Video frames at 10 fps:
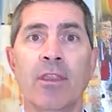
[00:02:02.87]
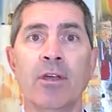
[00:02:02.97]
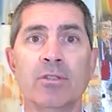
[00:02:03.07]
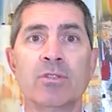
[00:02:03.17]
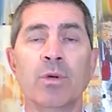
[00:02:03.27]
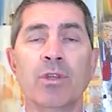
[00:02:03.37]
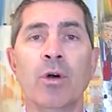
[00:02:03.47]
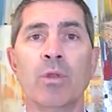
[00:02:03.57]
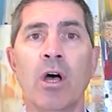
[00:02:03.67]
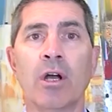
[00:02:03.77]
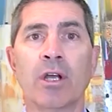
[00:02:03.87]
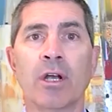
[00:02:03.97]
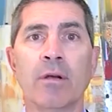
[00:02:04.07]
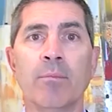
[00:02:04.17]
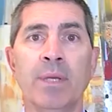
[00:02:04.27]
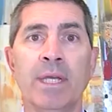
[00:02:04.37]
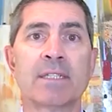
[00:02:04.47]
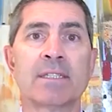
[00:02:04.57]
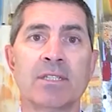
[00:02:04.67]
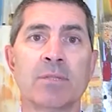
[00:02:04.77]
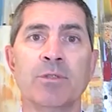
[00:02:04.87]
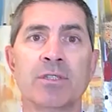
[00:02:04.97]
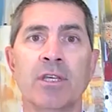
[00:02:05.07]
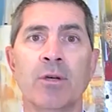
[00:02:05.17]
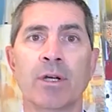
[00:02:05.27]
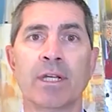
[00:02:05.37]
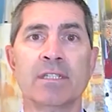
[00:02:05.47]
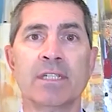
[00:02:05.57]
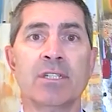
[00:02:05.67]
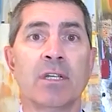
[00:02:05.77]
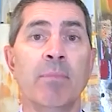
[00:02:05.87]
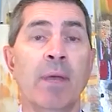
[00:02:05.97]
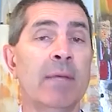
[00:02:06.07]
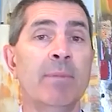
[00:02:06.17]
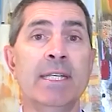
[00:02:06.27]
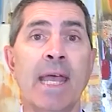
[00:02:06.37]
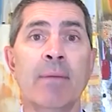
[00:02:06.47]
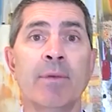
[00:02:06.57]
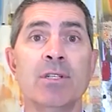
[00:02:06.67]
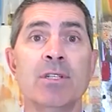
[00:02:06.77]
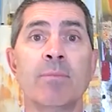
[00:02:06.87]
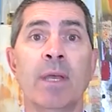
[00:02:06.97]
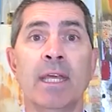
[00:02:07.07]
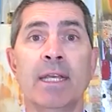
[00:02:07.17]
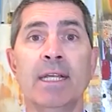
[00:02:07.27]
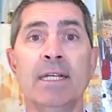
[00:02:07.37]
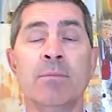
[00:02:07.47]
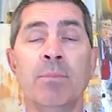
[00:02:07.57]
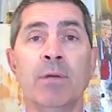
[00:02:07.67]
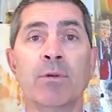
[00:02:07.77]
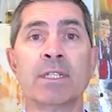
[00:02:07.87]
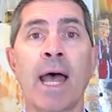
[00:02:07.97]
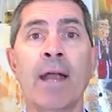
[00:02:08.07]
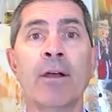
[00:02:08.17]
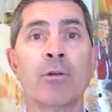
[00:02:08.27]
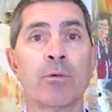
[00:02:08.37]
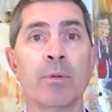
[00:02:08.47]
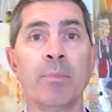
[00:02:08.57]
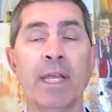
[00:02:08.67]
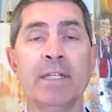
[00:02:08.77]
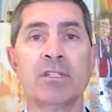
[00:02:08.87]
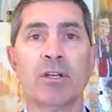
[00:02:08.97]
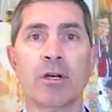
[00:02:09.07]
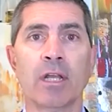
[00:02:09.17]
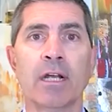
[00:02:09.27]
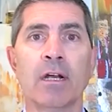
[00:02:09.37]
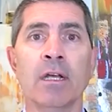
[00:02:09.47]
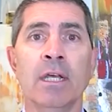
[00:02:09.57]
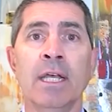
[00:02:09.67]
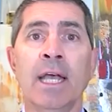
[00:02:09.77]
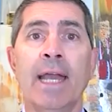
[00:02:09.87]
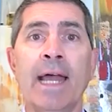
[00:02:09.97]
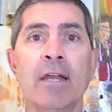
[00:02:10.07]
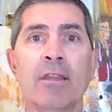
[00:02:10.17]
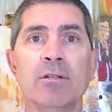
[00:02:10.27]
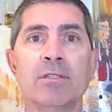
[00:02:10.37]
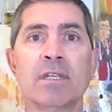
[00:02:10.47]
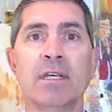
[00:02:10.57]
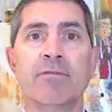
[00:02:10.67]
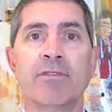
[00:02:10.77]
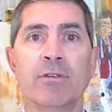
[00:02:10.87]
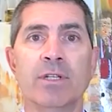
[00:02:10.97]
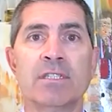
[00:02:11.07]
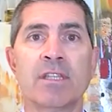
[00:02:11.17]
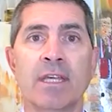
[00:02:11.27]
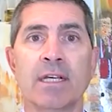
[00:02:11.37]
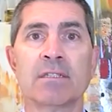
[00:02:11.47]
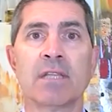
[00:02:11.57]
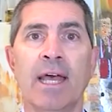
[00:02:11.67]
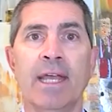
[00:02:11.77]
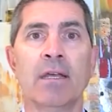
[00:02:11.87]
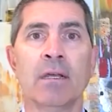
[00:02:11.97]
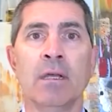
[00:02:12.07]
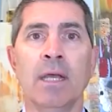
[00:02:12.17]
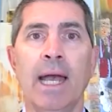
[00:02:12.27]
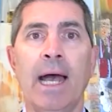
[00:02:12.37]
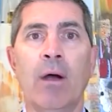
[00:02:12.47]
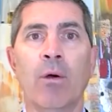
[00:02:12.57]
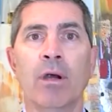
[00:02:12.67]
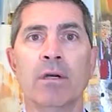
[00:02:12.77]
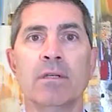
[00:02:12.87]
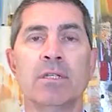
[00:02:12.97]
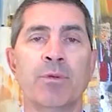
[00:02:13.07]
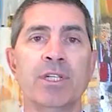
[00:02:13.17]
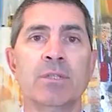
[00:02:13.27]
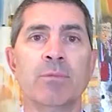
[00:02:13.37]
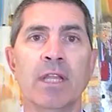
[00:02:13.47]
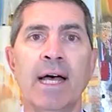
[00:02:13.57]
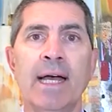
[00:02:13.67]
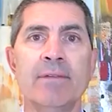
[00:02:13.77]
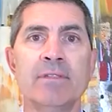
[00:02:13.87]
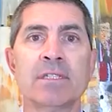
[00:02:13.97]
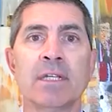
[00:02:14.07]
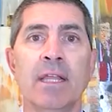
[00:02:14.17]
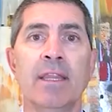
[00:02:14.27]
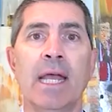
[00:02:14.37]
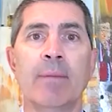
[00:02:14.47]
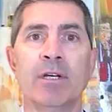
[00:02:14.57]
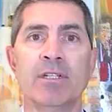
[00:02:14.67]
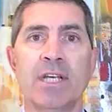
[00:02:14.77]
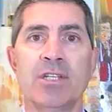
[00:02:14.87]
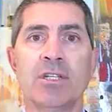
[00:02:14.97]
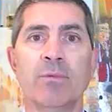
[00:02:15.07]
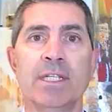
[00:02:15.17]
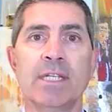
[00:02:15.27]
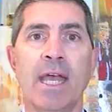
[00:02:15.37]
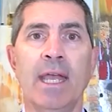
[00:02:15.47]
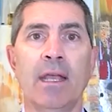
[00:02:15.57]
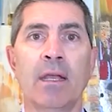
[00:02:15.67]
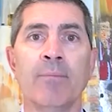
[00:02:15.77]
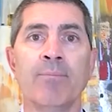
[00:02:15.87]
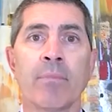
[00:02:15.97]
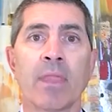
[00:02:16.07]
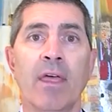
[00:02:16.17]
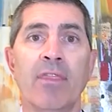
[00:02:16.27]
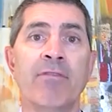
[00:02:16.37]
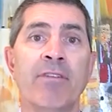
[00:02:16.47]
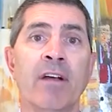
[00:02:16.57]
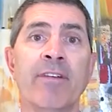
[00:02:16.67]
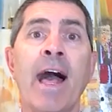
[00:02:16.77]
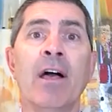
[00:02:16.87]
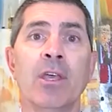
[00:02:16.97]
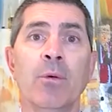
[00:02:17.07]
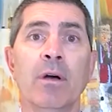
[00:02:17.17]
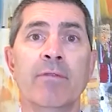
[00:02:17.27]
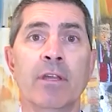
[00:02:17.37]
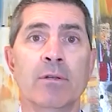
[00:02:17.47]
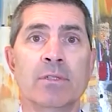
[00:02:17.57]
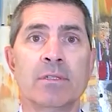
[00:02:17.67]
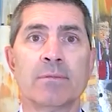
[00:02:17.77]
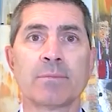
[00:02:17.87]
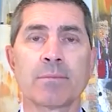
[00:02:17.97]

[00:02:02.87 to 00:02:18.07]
those will no longer be accessible to the organization? May they be damaged? May they need to be retired or replaced earlier? And how do those influence things like our depreciable lives, the amortization we take, the fair value of those